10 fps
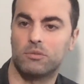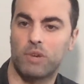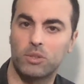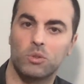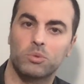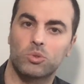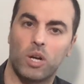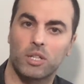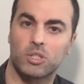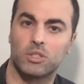random
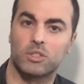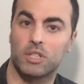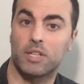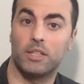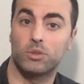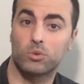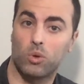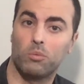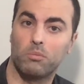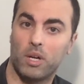structures that I so
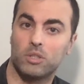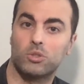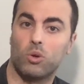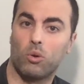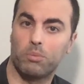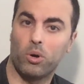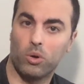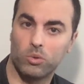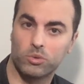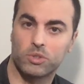much
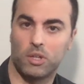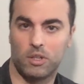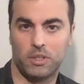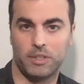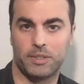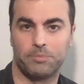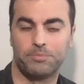opposed earlier.